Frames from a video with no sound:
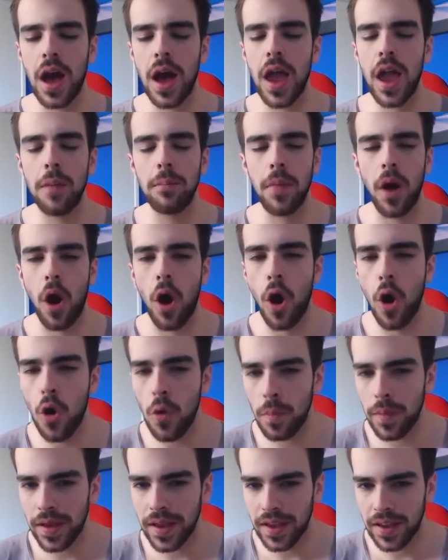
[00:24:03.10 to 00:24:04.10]
I'm
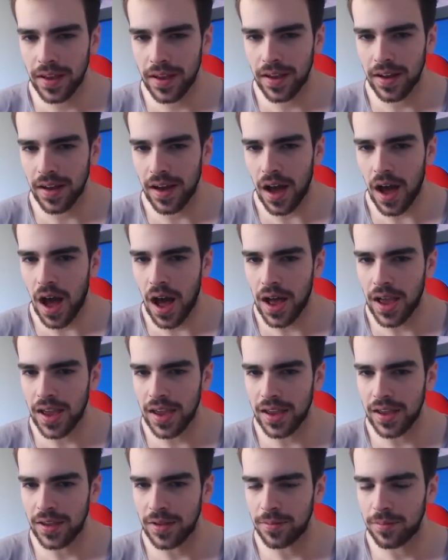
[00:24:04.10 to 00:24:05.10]
hoping
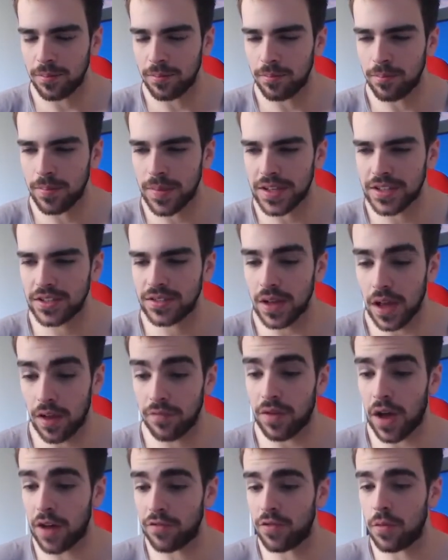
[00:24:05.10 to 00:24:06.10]

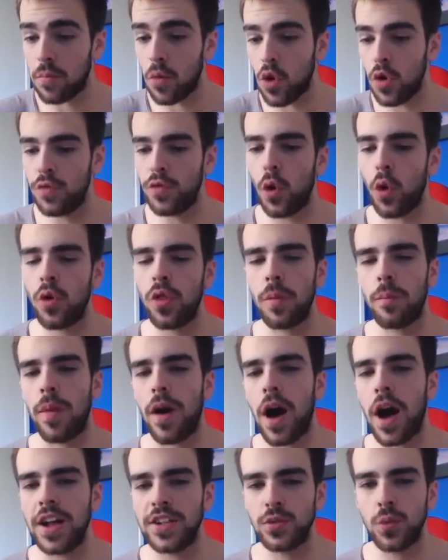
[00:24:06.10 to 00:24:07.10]
I've removed all the
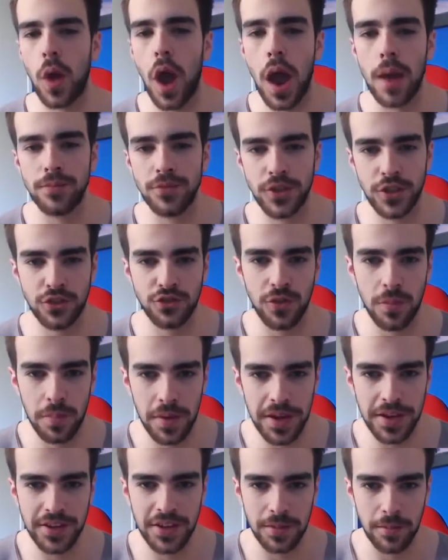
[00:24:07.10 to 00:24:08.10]
parts where I'm just
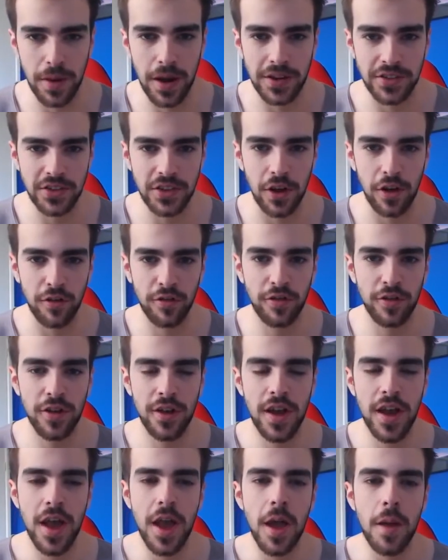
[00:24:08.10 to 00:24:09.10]
repeating myself.
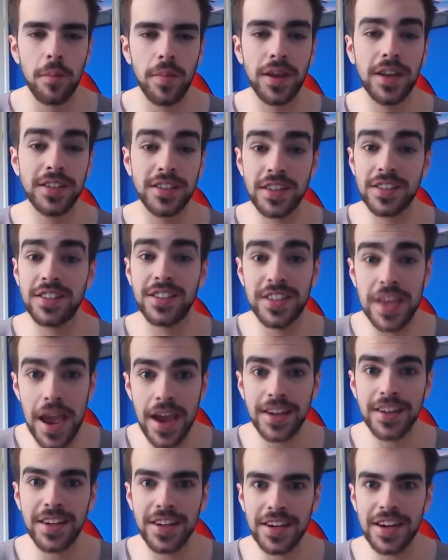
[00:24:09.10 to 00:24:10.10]
Because it's
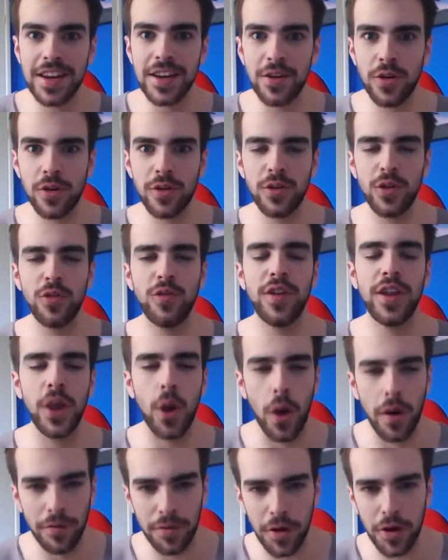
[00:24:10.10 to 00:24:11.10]
technically not a new
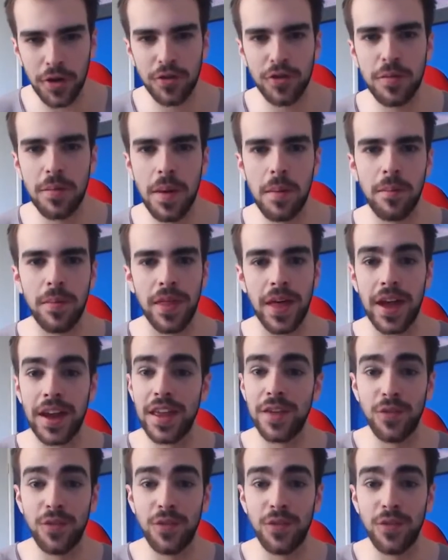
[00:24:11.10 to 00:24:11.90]
video, I've got to remember that.